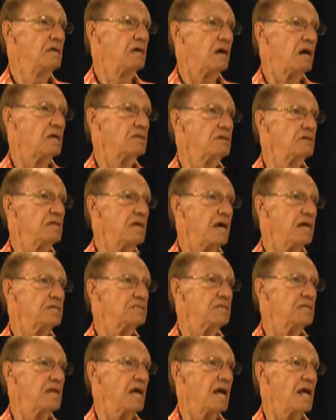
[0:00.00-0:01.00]
other
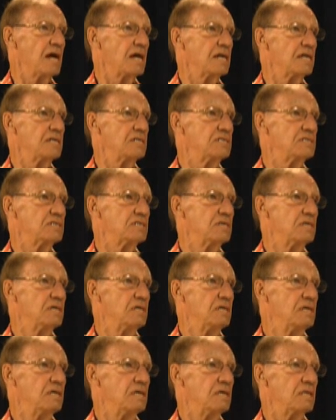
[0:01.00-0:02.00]
nationalities
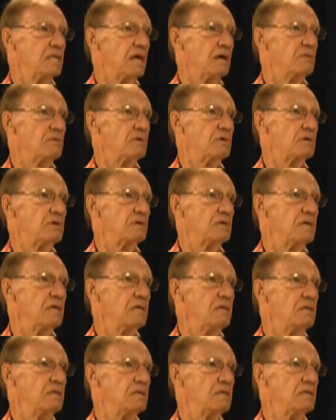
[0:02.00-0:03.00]
hmm. that were
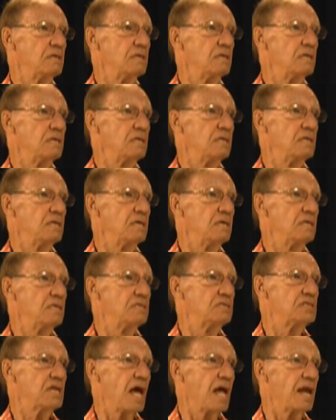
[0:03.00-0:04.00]
in, in, in
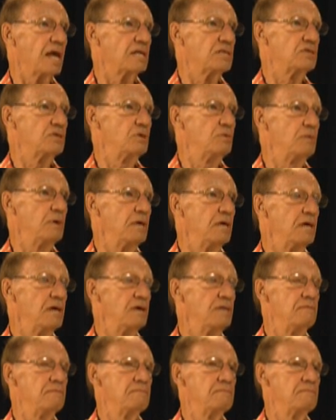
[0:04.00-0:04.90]
Stalag 2B.